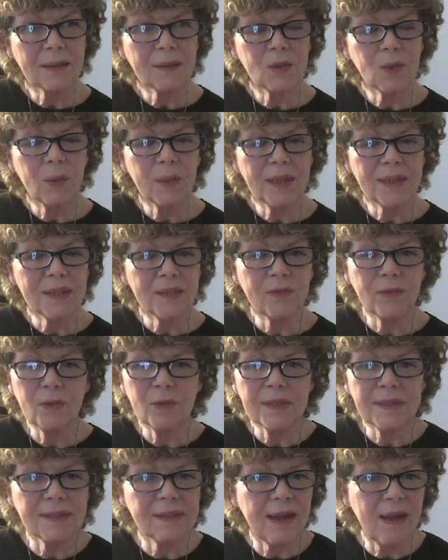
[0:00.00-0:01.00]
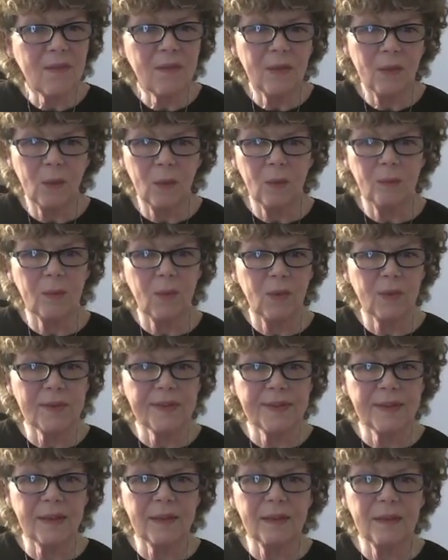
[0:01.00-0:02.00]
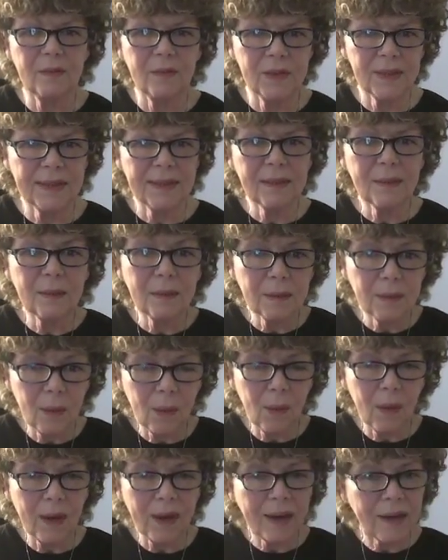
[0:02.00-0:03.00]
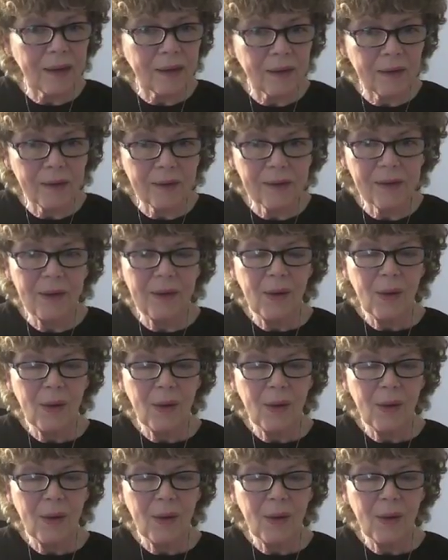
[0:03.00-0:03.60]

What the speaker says: 24/7 almost, the Levitical choir